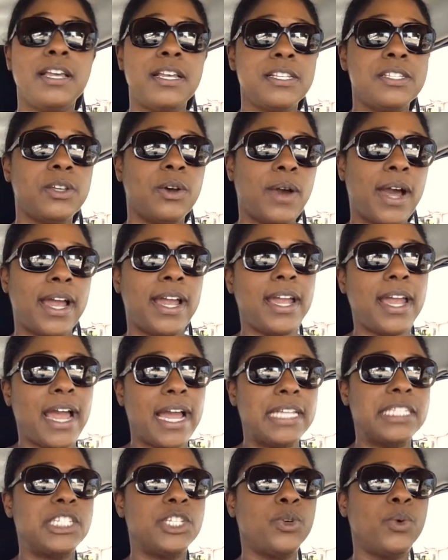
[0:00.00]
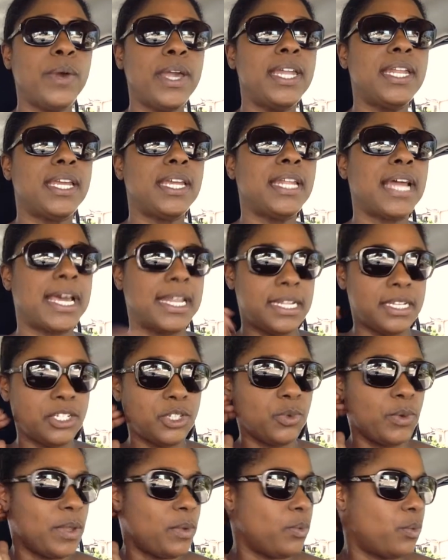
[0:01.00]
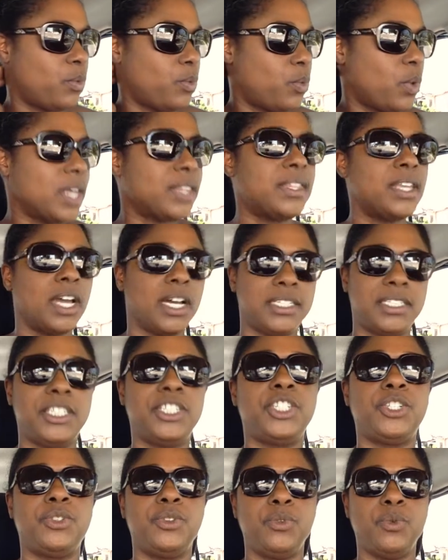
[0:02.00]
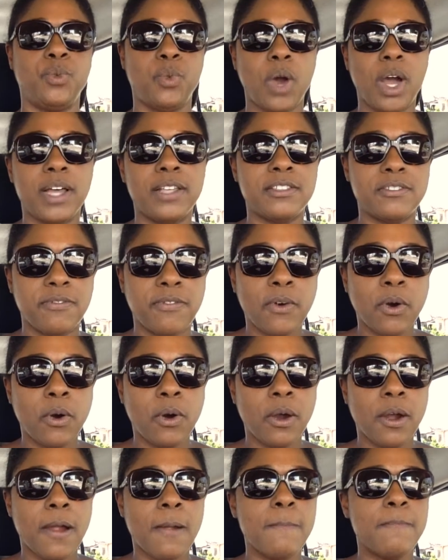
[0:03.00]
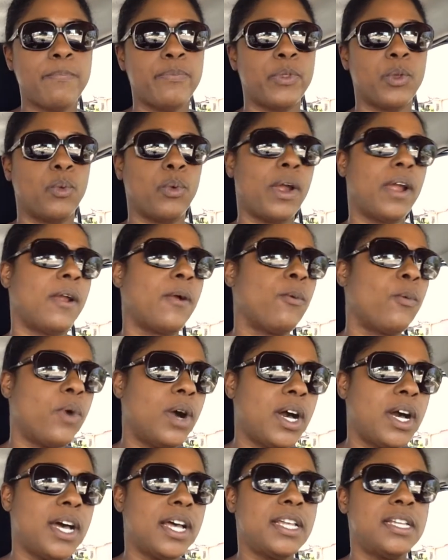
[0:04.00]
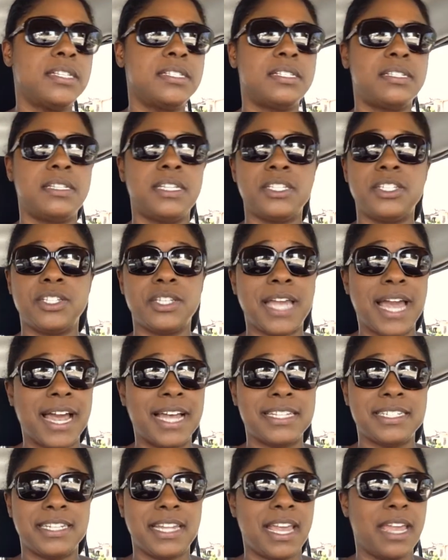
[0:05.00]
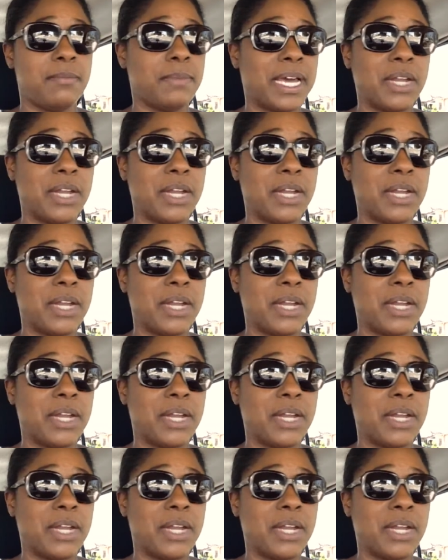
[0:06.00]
So I tweeted. I didn't tweet what the audition was for, where it was, this guy's name.